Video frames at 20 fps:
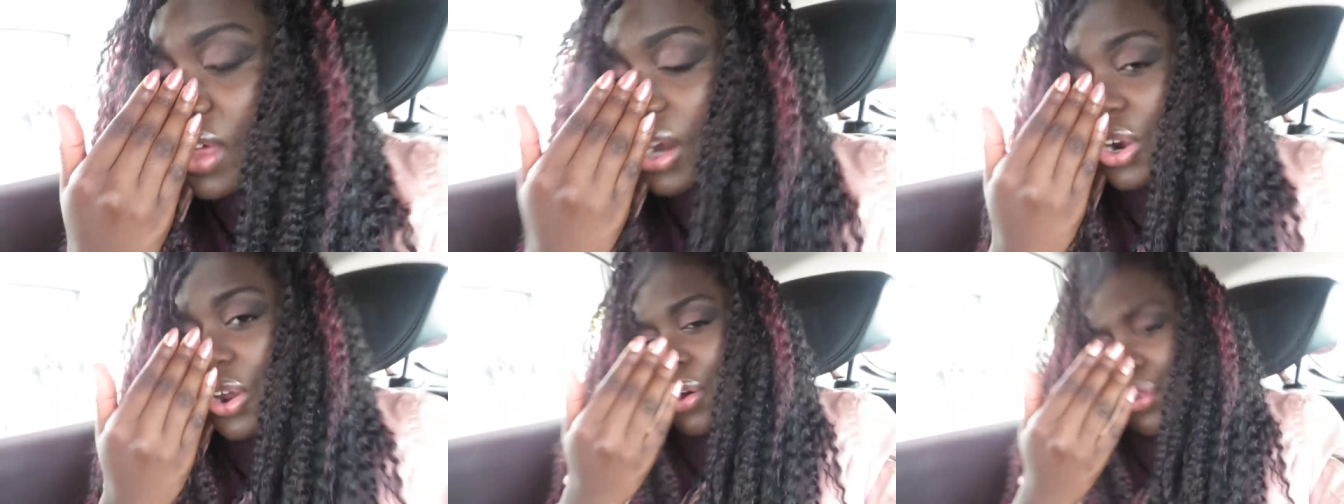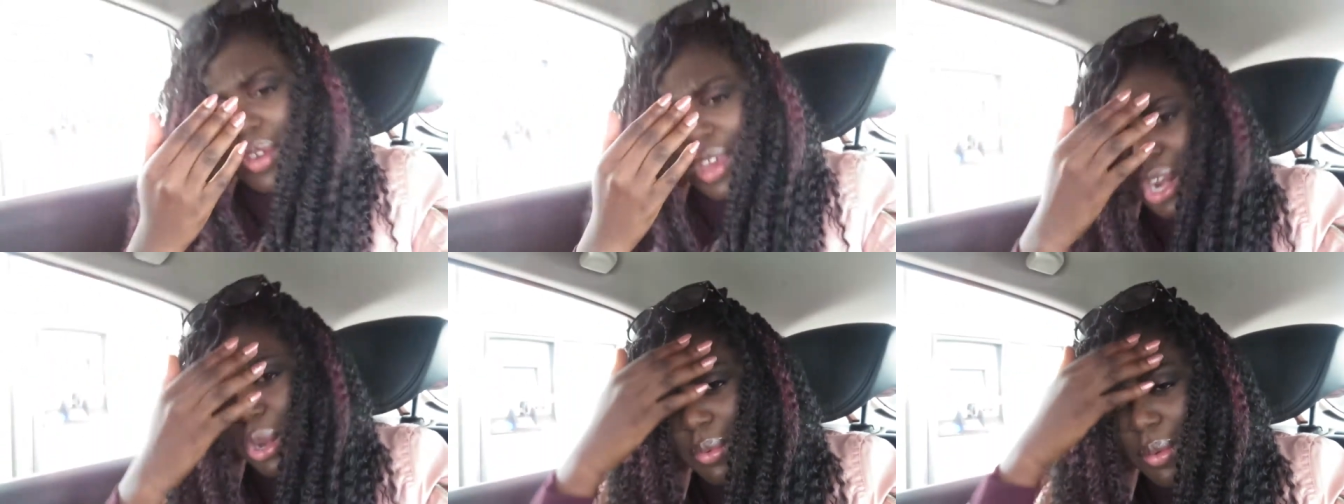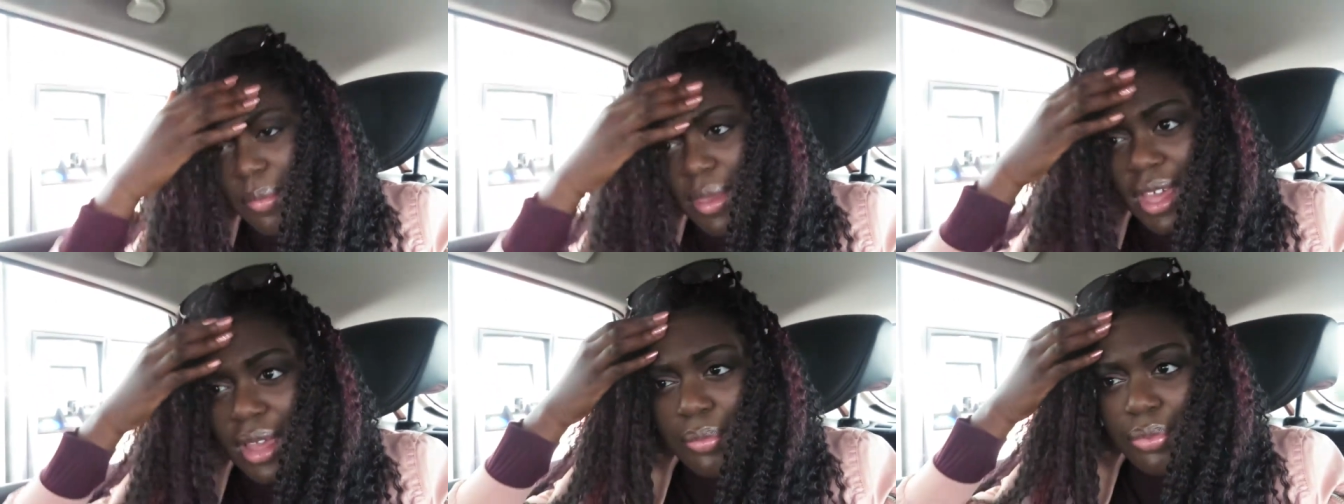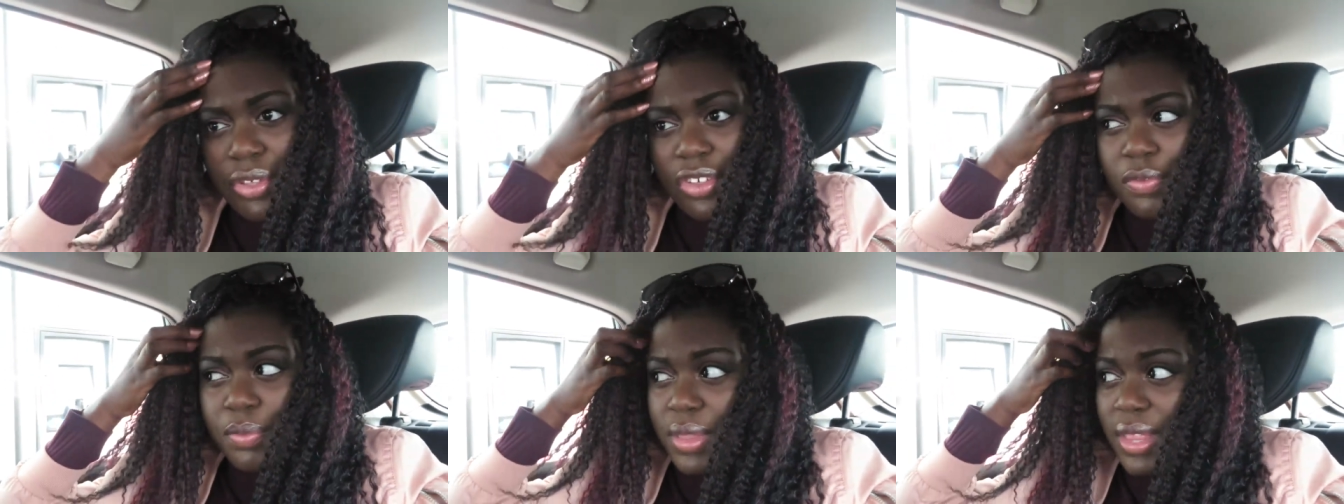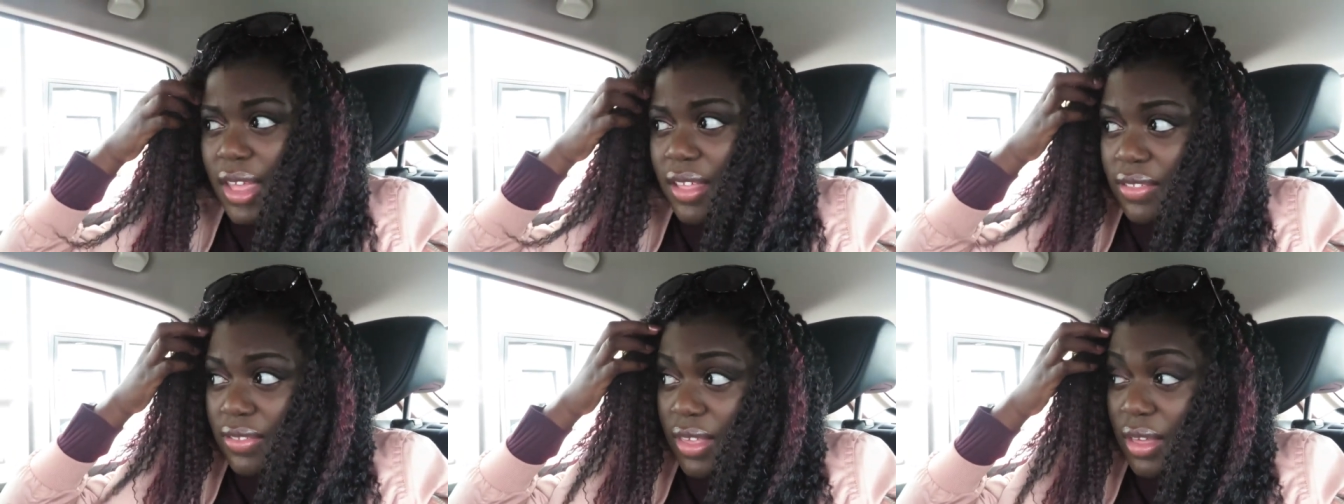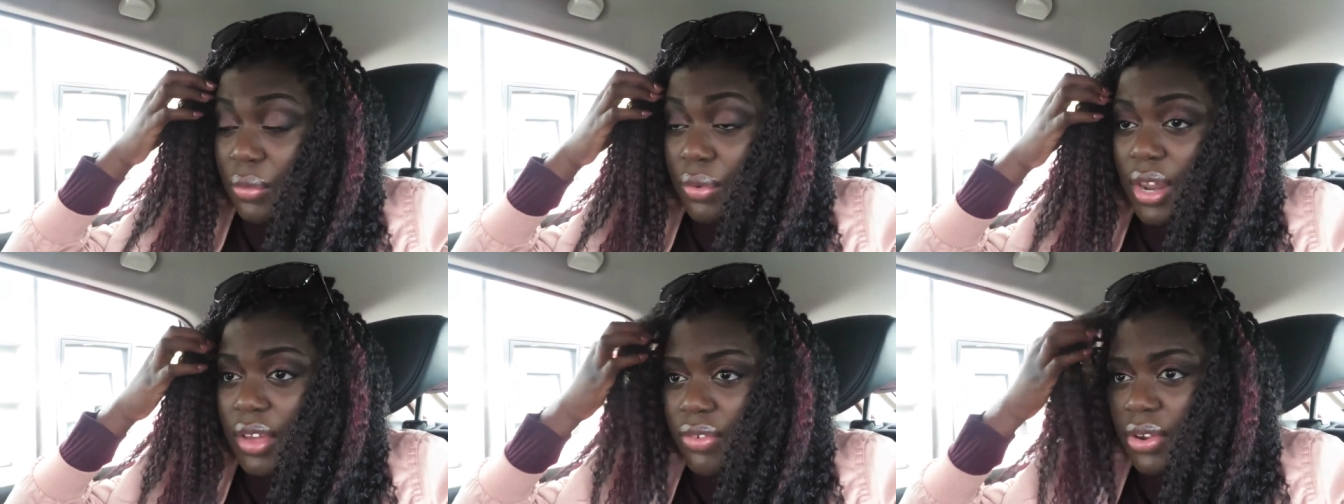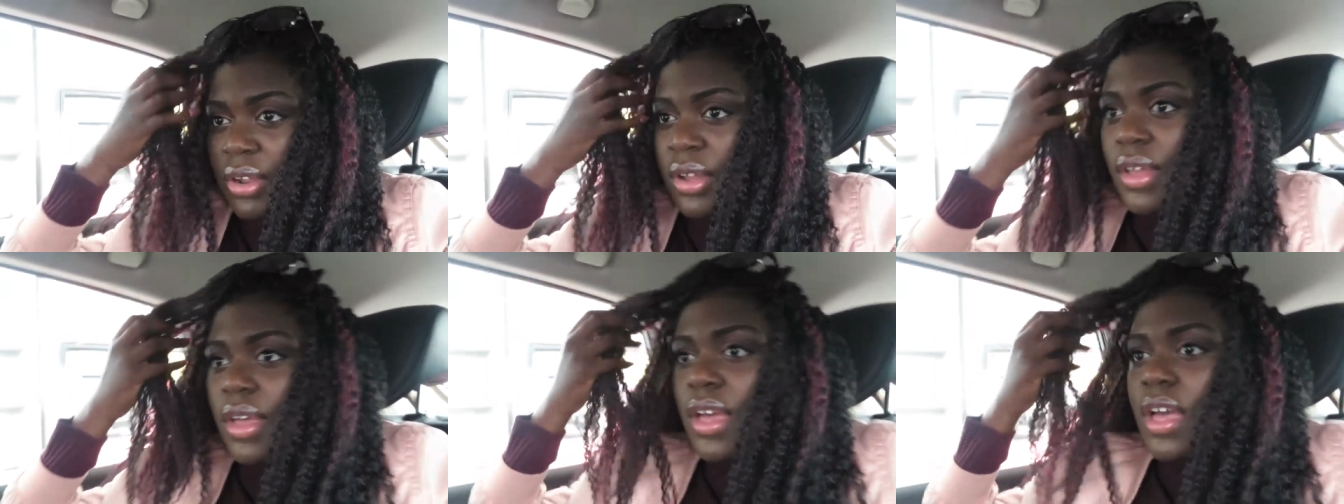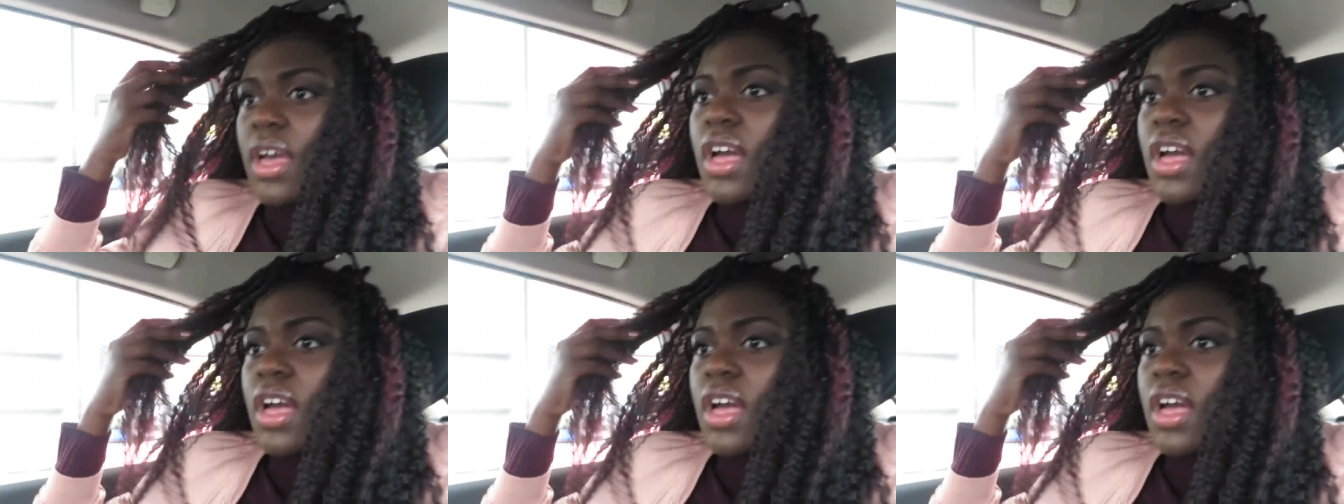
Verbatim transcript: I don't know how ghetto my makeup looks, but that's like whatever.